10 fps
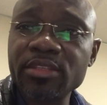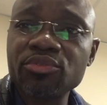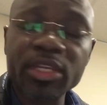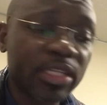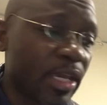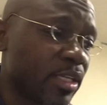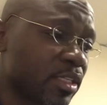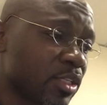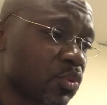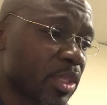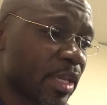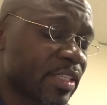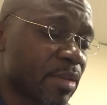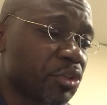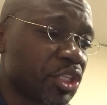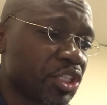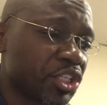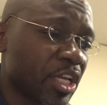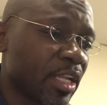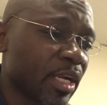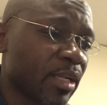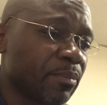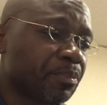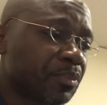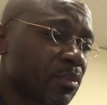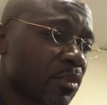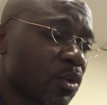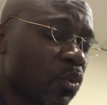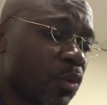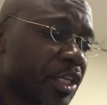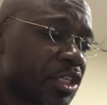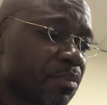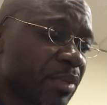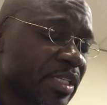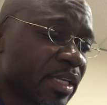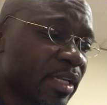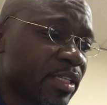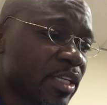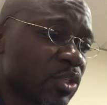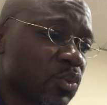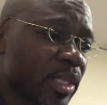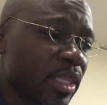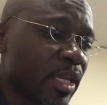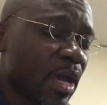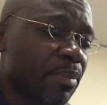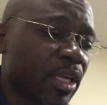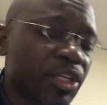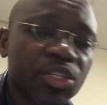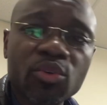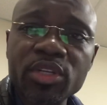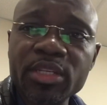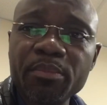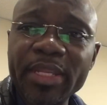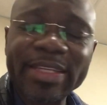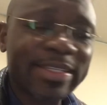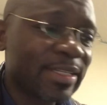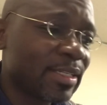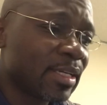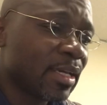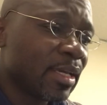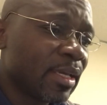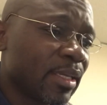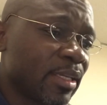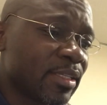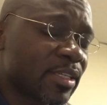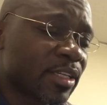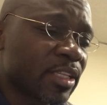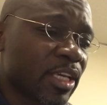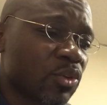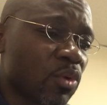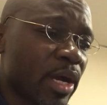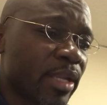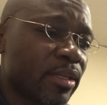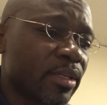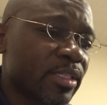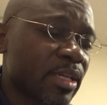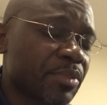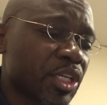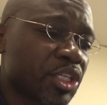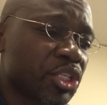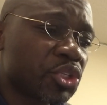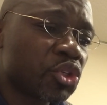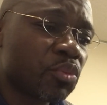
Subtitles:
28 deals with exemptions in general, which basically deals with an application contemplated in section 31, subsection 2,